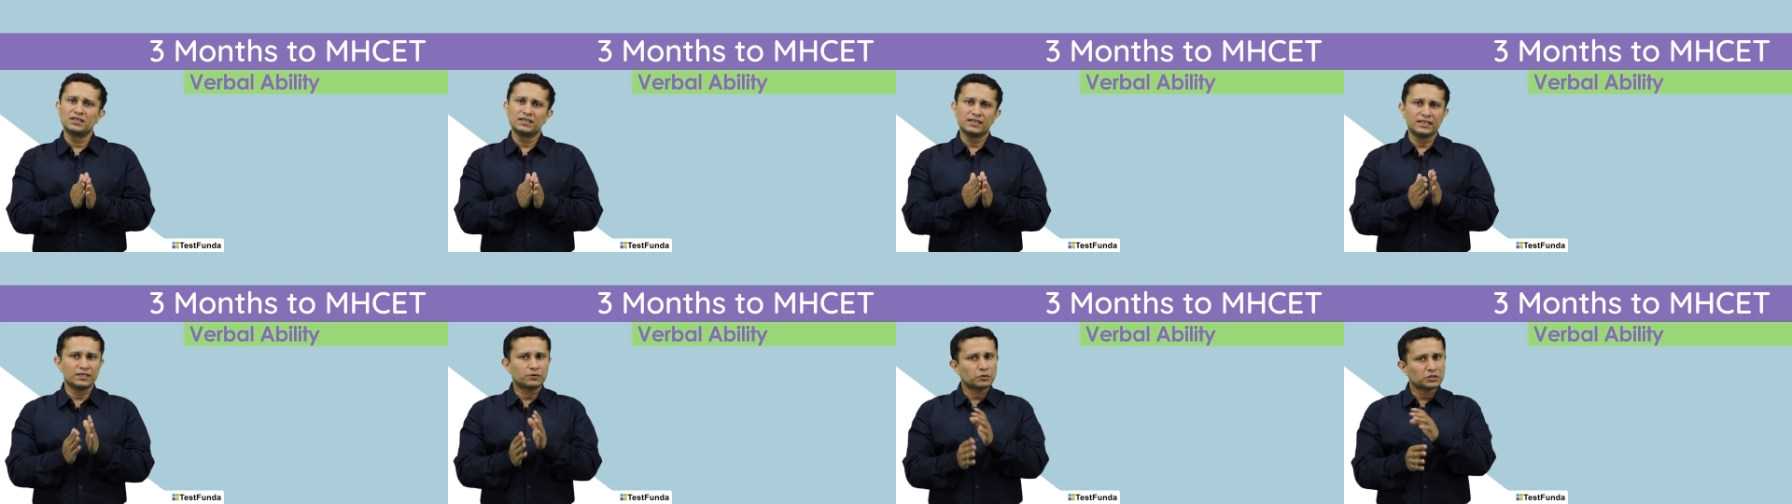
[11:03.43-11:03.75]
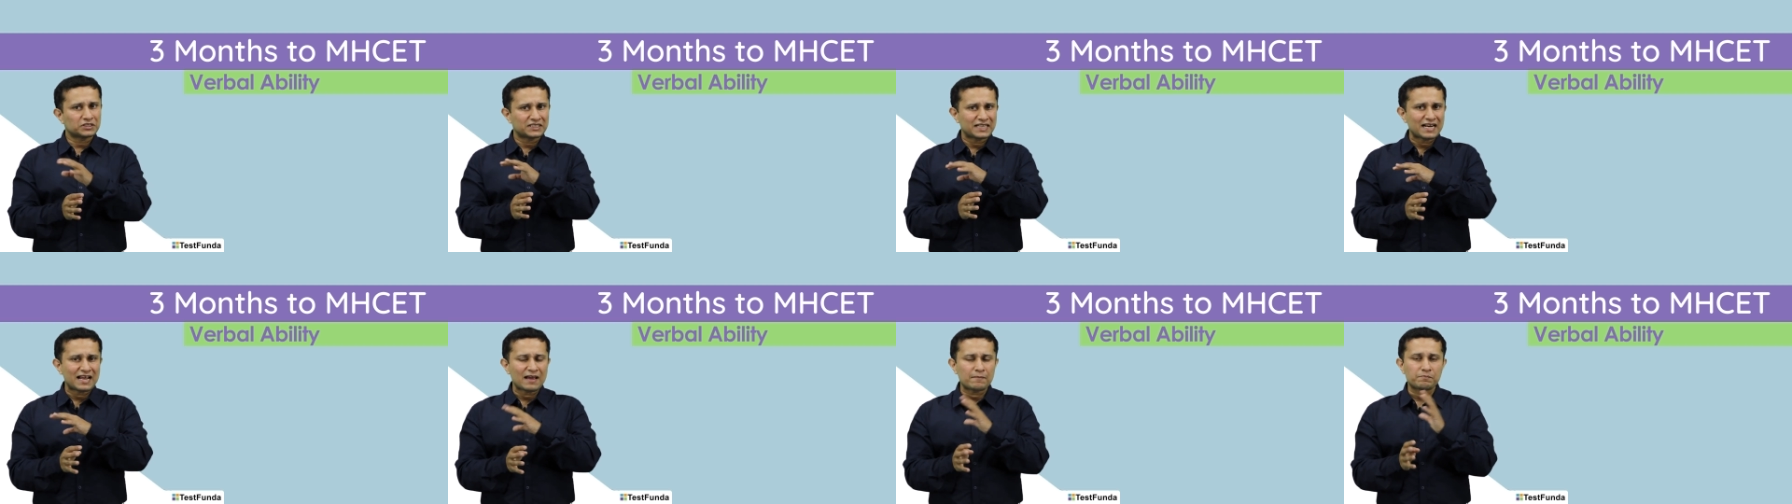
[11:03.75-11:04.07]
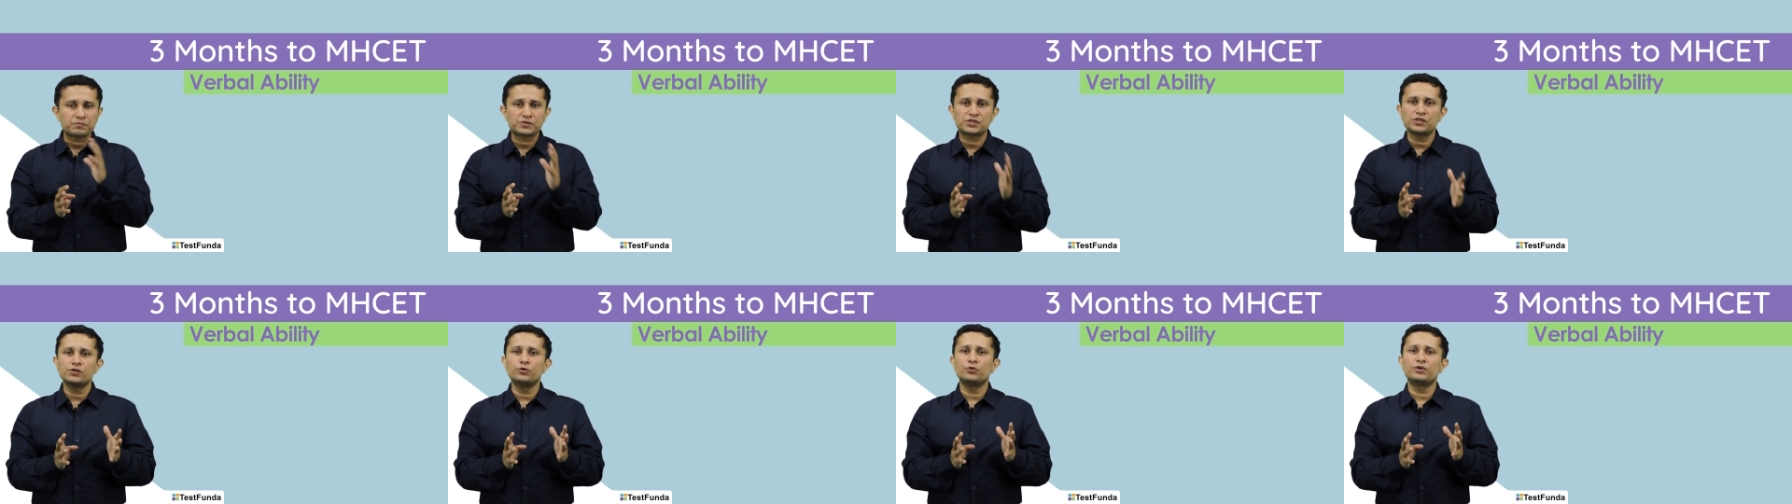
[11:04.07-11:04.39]
It was an
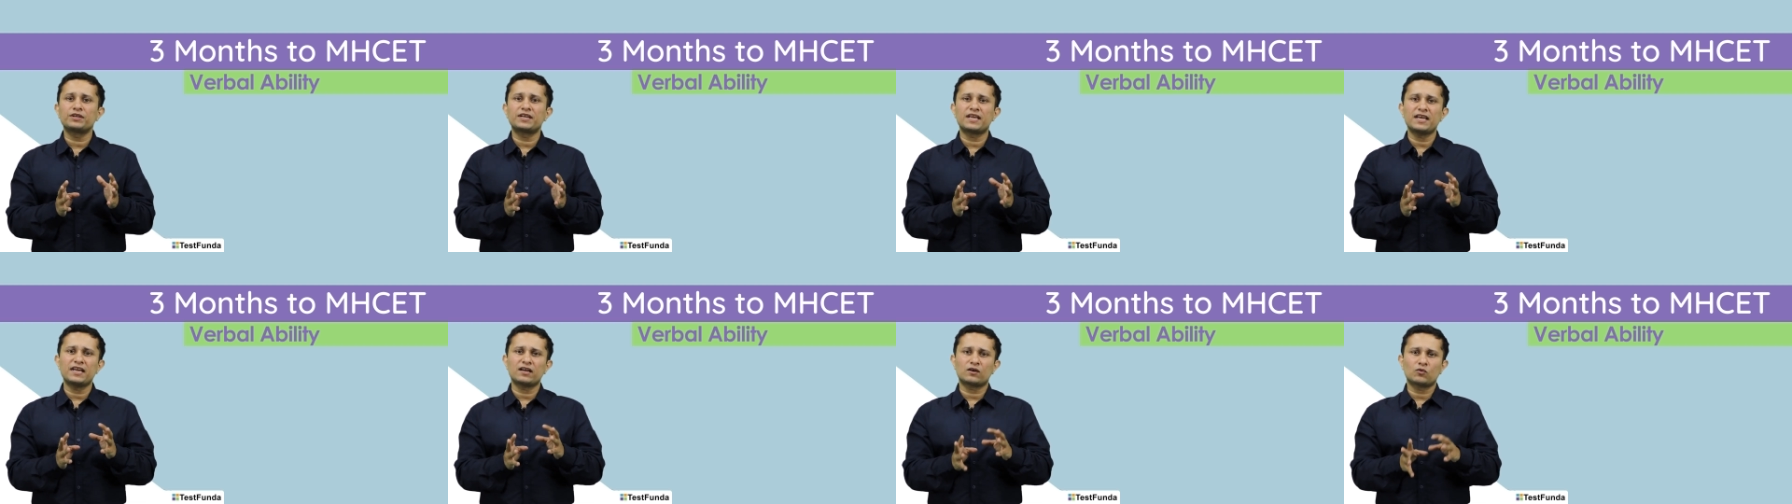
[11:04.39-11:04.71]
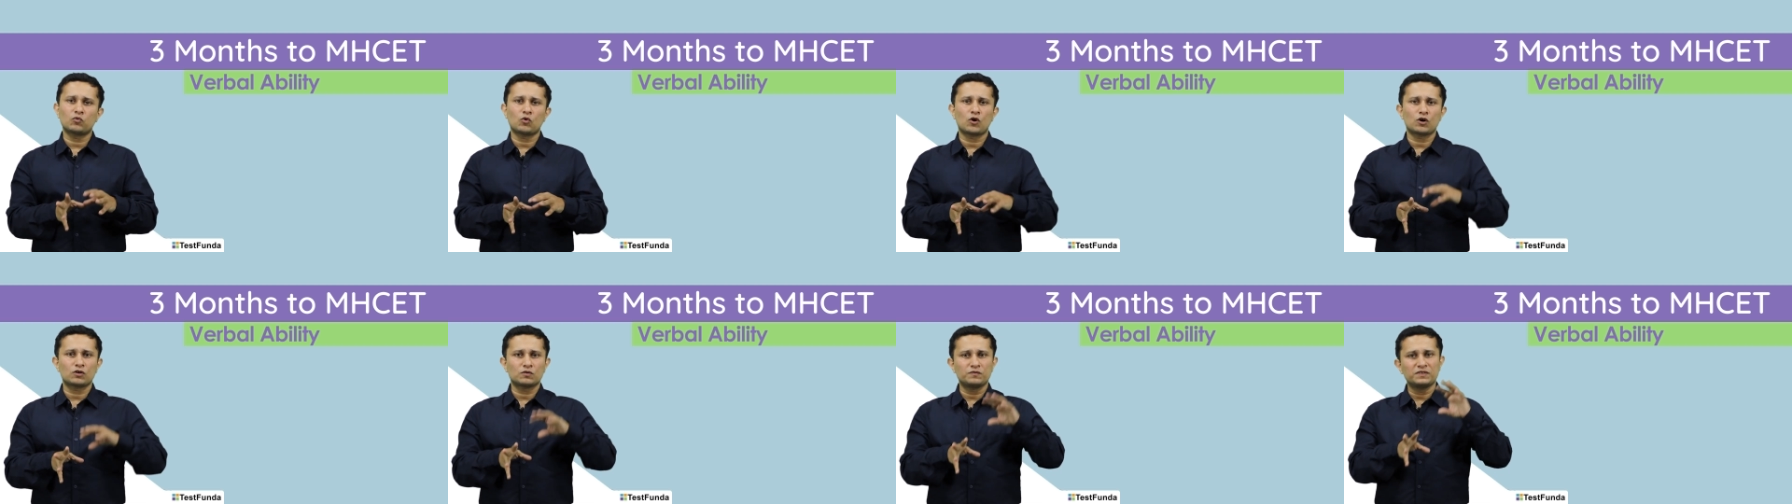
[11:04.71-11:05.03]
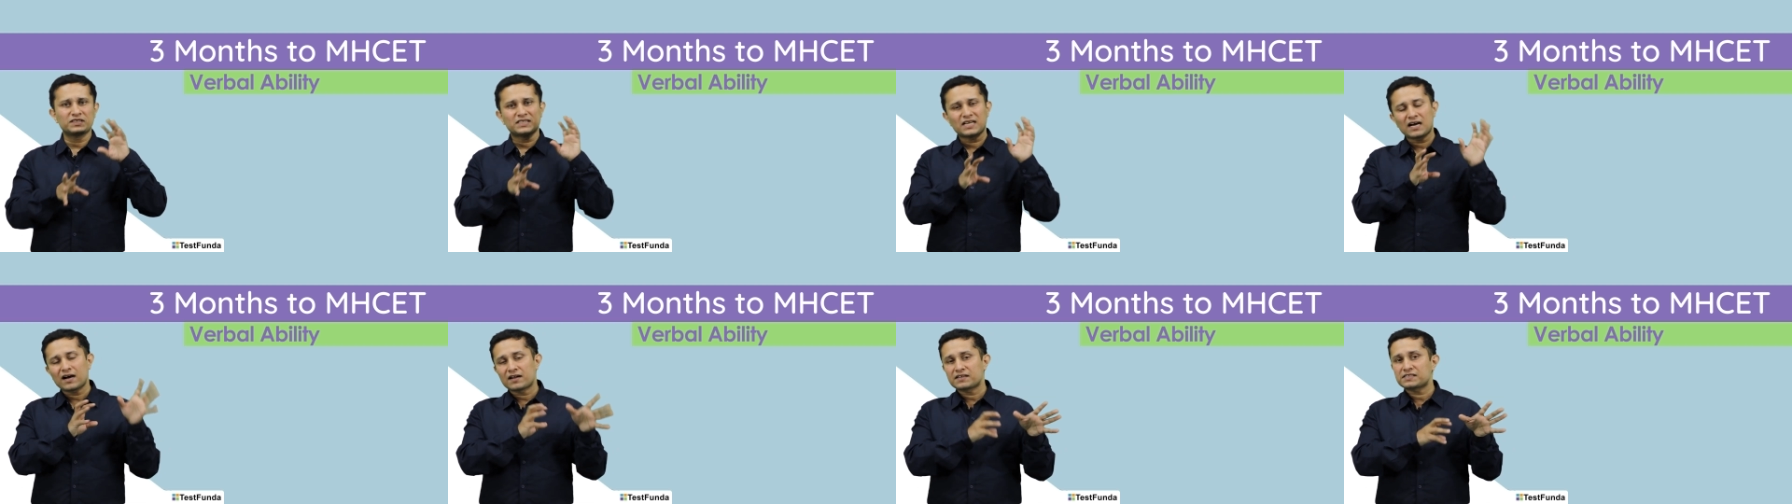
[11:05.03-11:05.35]
absolute cakewalk
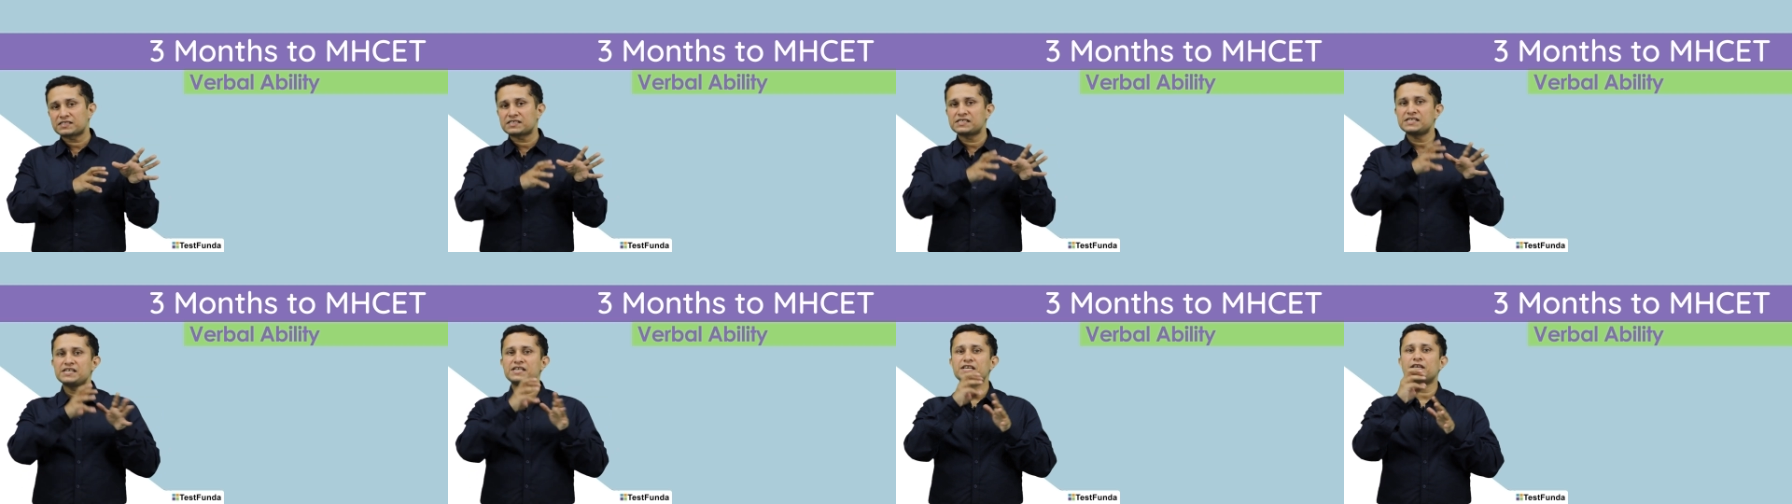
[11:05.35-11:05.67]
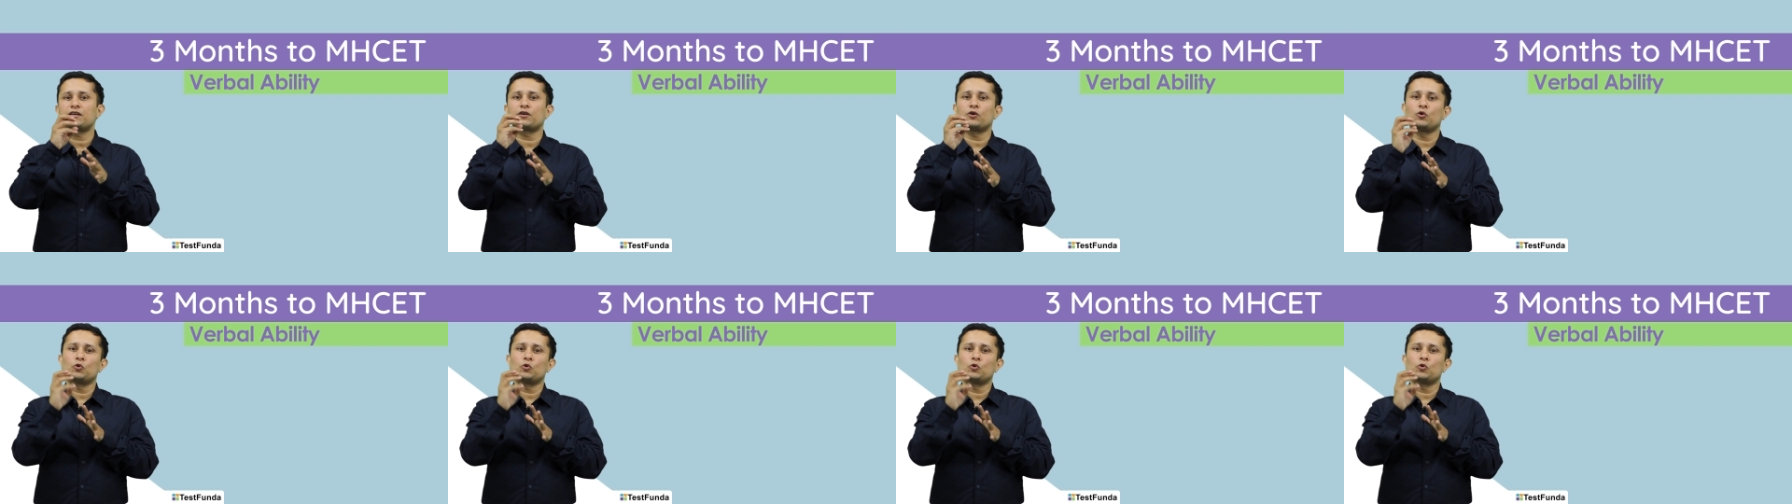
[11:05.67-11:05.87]
with RC,